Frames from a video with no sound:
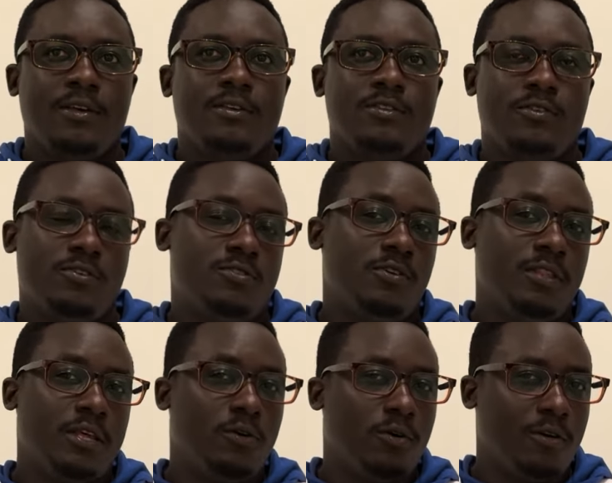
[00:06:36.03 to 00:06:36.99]
So it's not
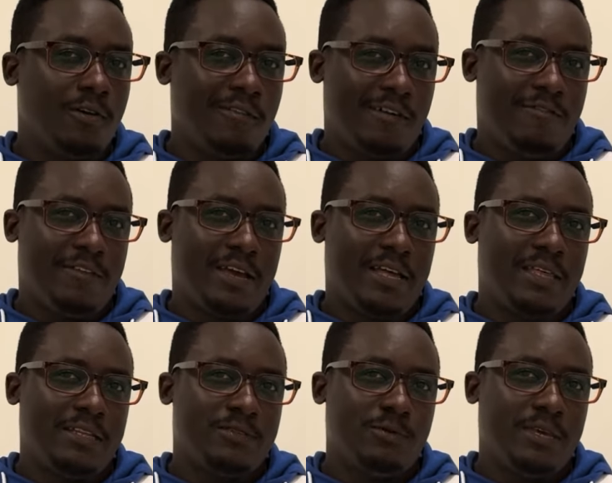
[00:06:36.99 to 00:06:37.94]
the whole of Africa
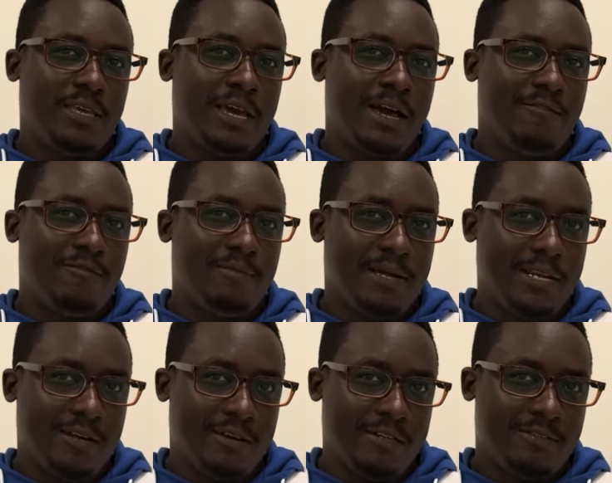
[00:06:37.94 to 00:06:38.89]
that we have
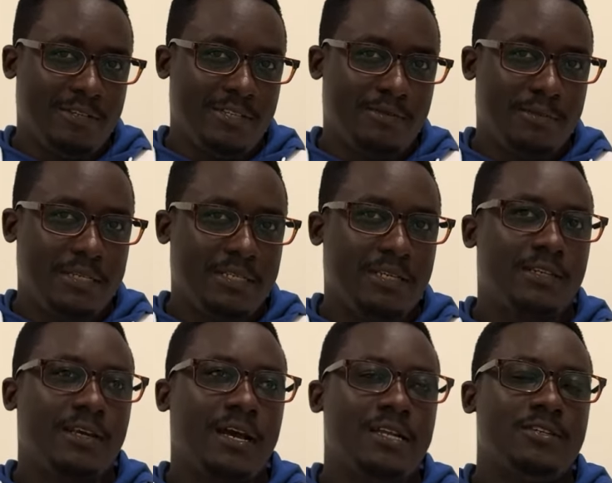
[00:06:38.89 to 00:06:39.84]
malaria
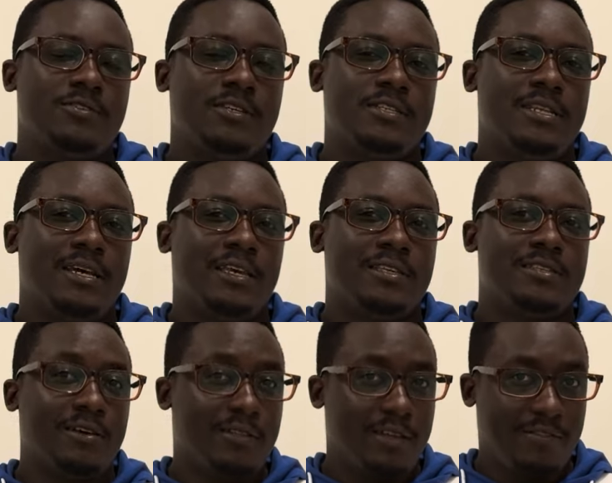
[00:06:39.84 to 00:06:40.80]
transmission. Countries like
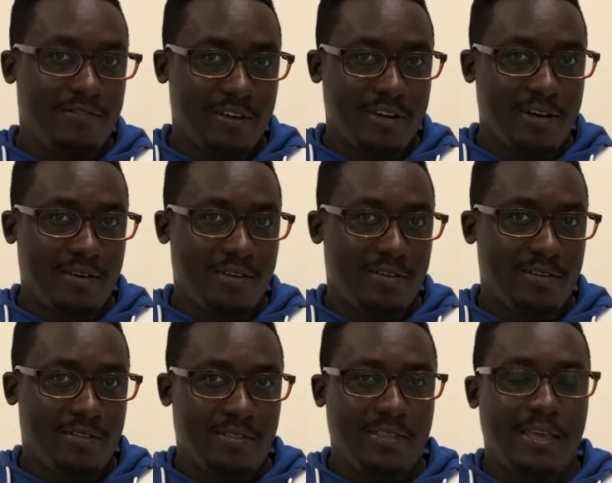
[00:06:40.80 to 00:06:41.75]
South Africa,
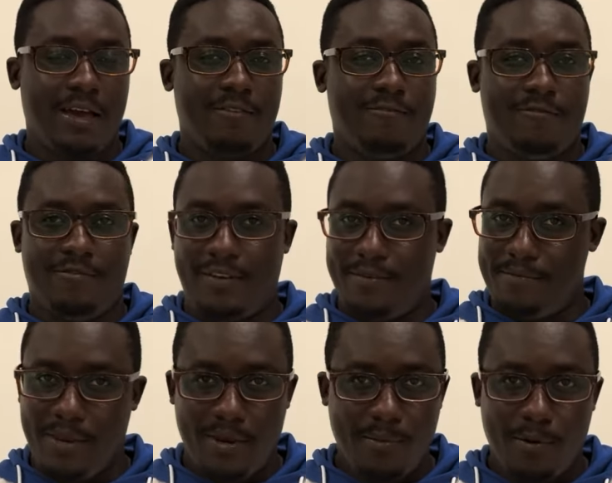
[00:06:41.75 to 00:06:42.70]
they have very
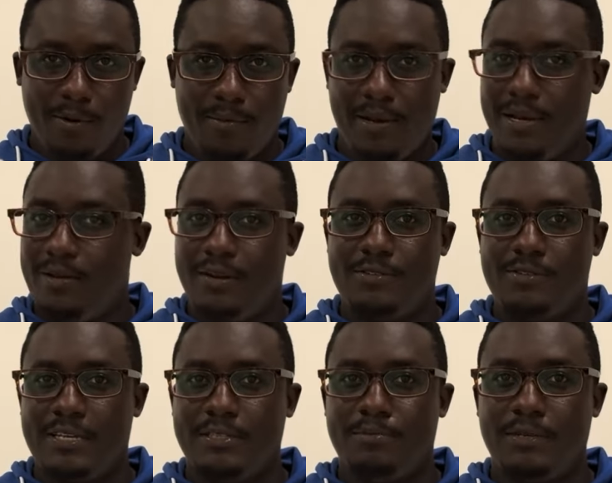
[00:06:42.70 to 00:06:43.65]
minimal malaria
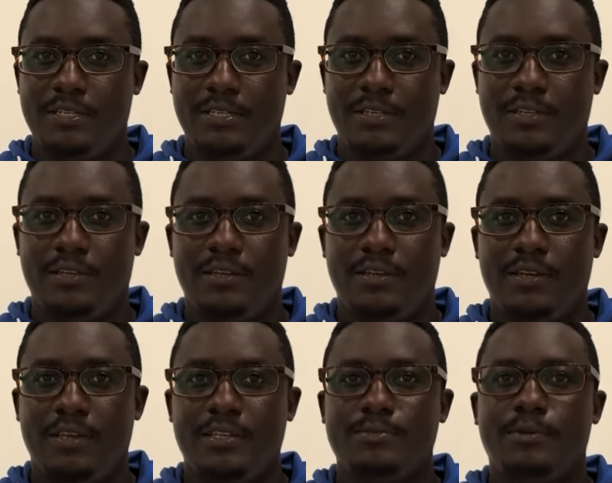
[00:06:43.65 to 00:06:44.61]
transmission.
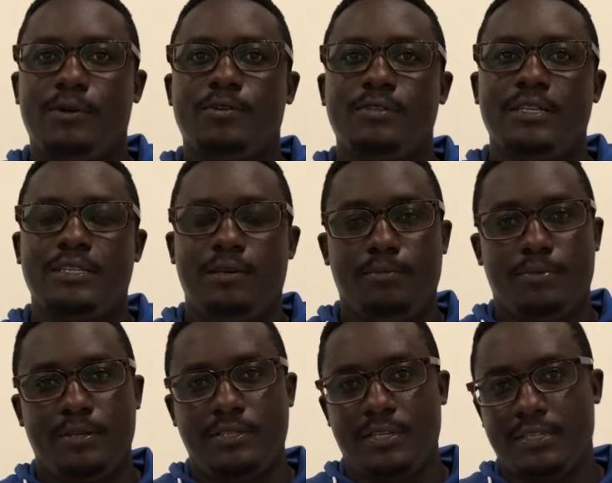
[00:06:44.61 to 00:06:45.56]
Is because the
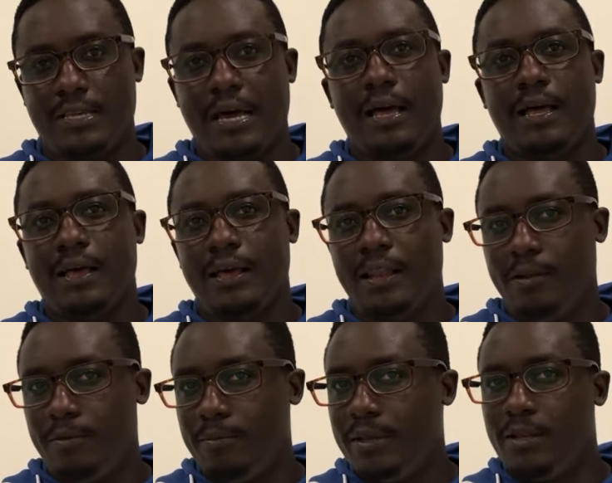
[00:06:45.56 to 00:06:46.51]
temperatures are a
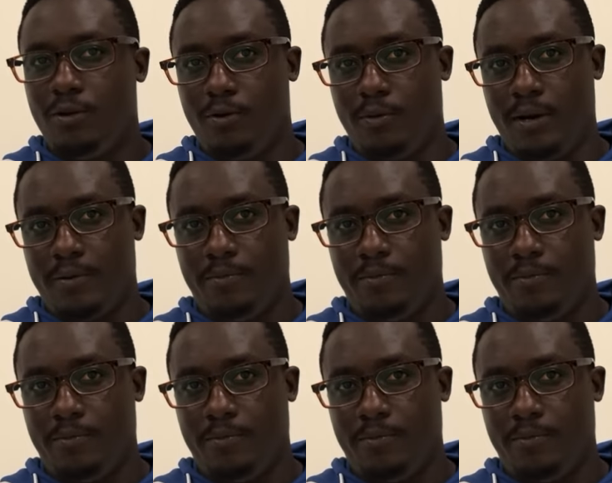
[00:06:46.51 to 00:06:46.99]
little bit lower.